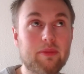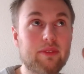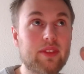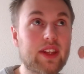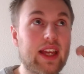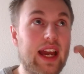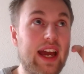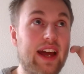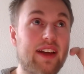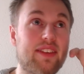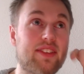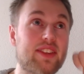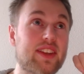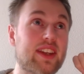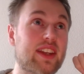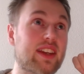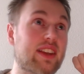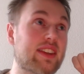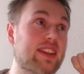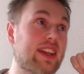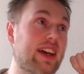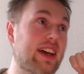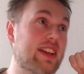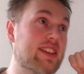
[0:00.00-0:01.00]
and in a
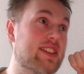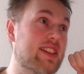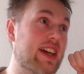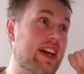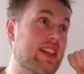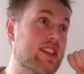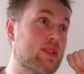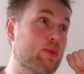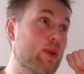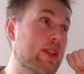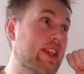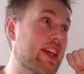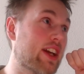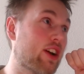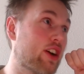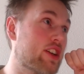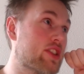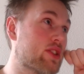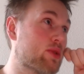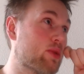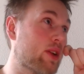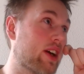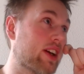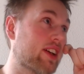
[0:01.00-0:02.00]
10 sense when they are
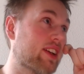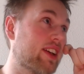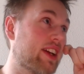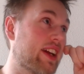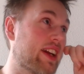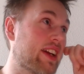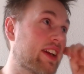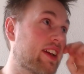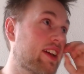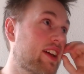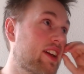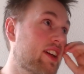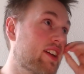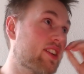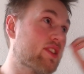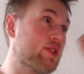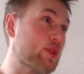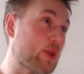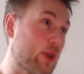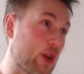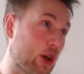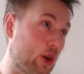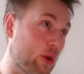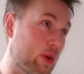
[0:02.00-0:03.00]
struggling to
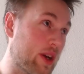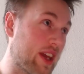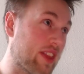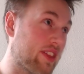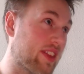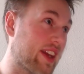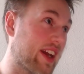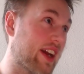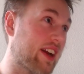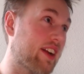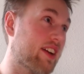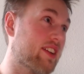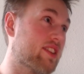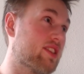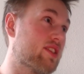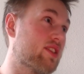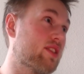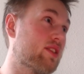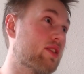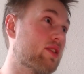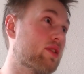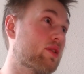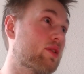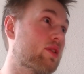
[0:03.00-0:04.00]
go in there and
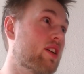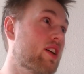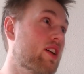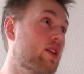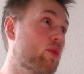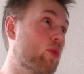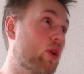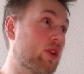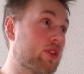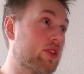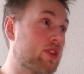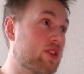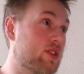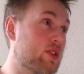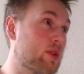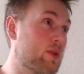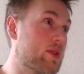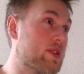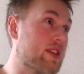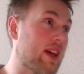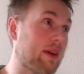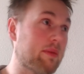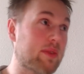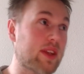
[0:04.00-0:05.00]
to want to do
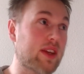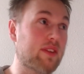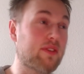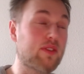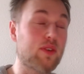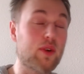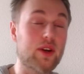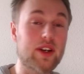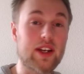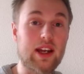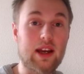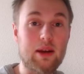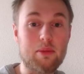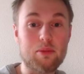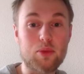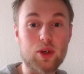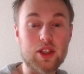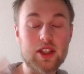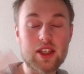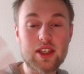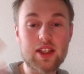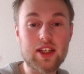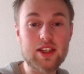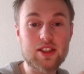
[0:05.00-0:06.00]
something for them
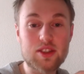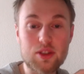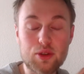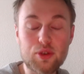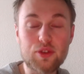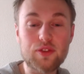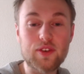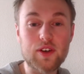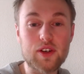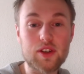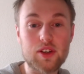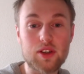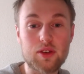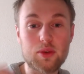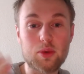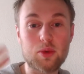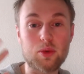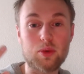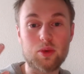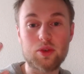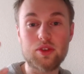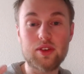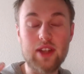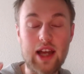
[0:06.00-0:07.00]
what can i do for
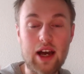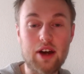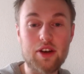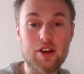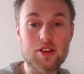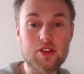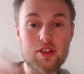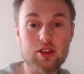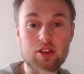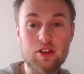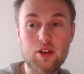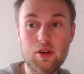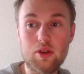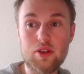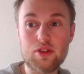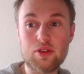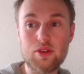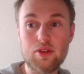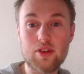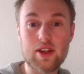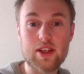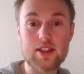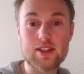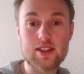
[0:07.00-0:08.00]
you now that you're going
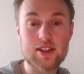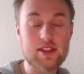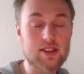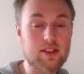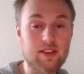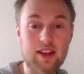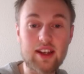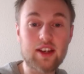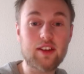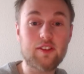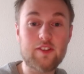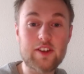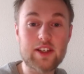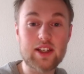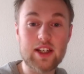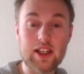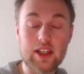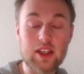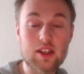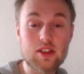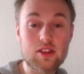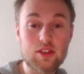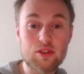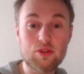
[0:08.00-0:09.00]
through this is there anything i
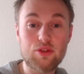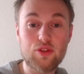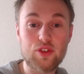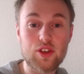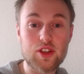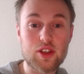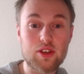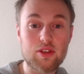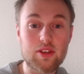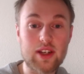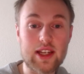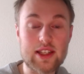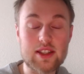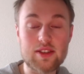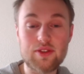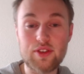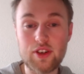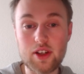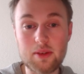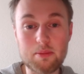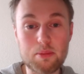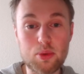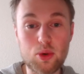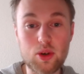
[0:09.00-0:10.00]
can do for you that's
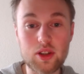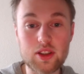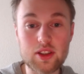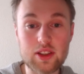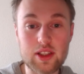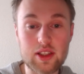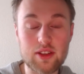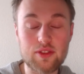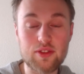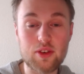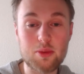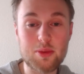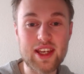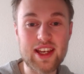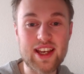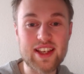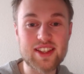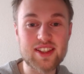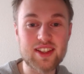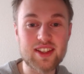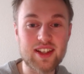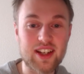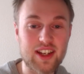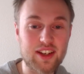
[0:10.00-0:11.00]
very important for me
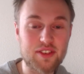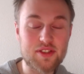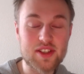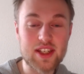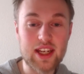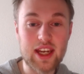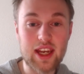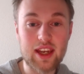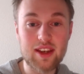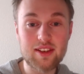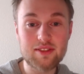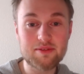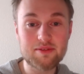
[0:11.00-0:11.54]
as an infj